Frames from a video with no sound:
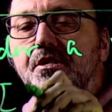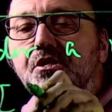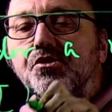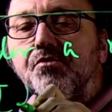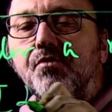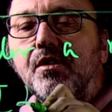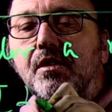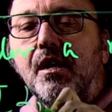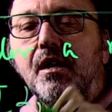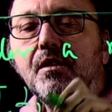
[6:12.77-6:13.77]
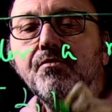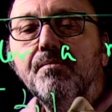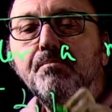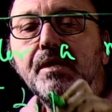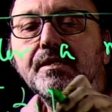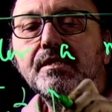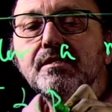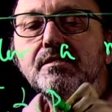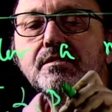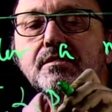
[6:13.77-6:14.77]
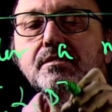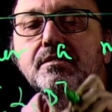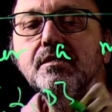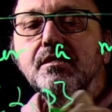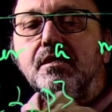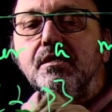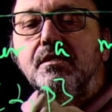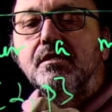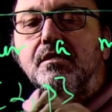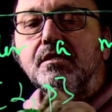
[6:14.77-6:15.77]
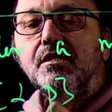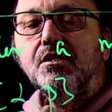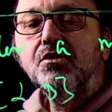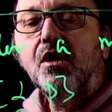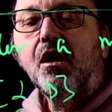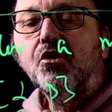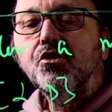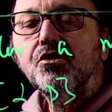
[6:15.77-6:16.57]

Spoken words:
interval alpha beta in R